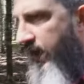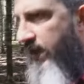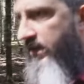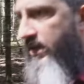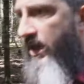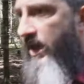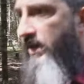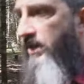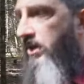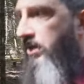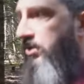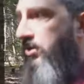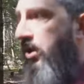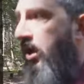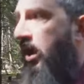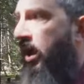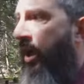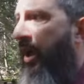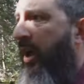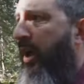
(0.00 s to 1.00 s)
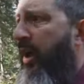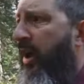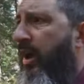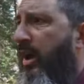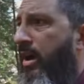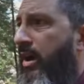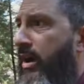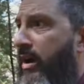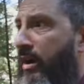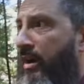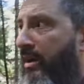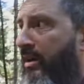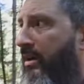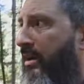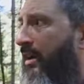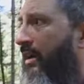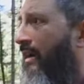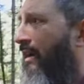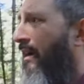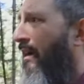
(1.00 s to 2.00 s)
and God goes,
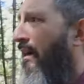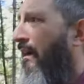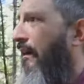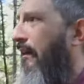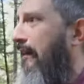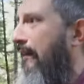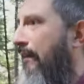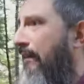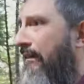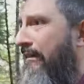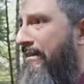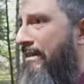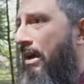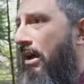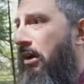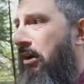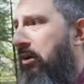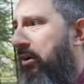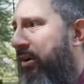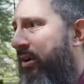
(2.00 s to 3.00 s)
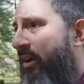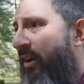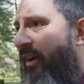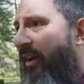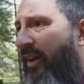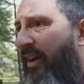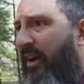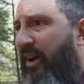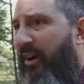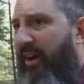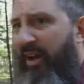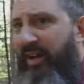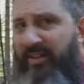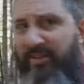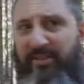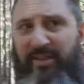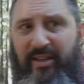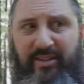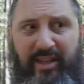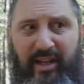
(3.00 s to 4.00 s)
oh, oh no, oh, I
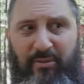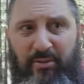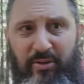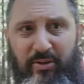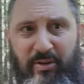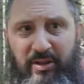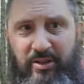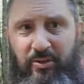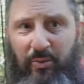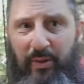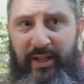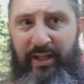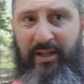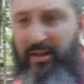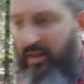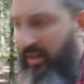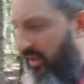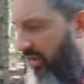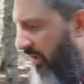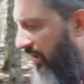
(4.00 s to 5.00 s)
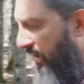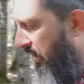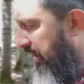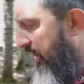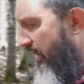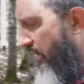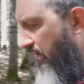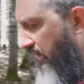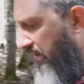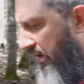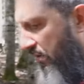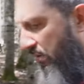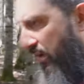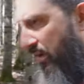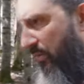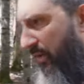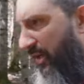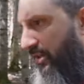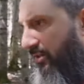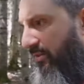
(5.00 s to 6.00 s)
didn't think they were going to win. Oh no,
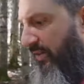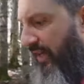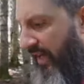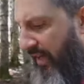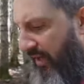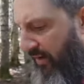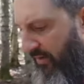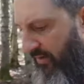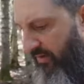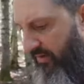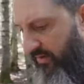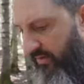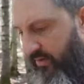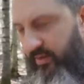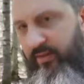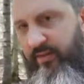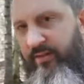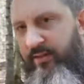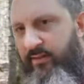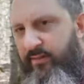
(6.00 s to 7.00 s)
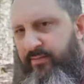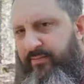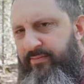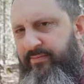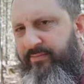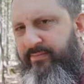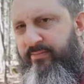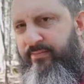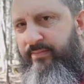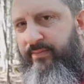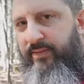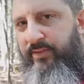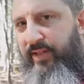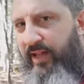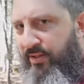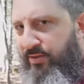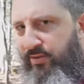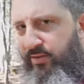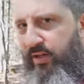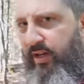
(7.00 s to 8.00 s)
what do I do now? Is
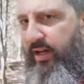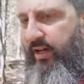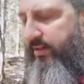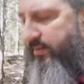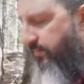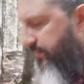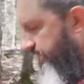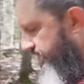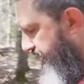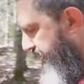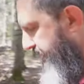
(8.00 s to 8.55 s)
that your God?